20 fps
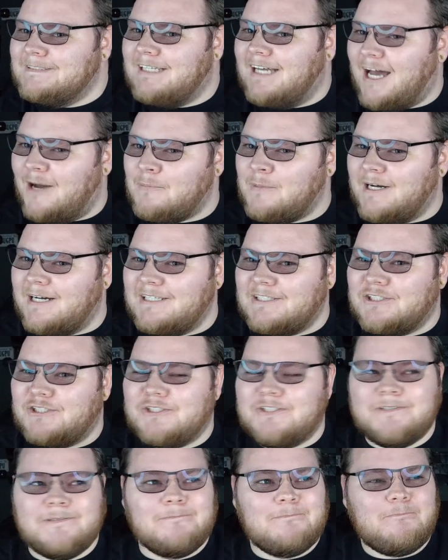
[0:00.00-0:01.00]
How
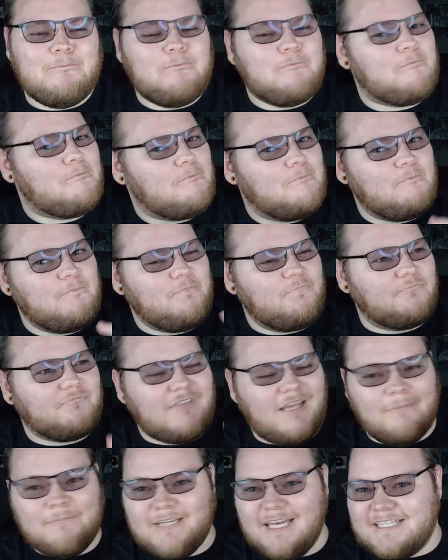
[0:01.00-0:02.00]
much?
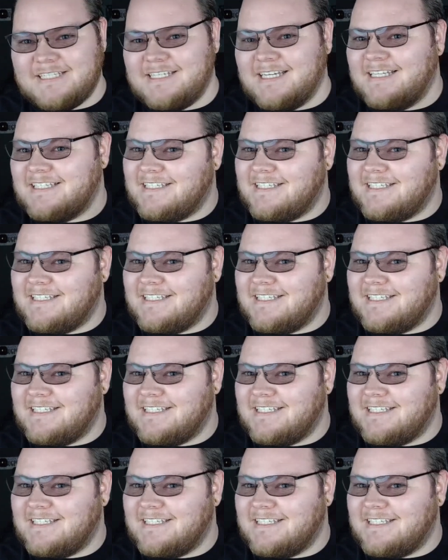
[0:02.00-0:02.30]
I'm guessing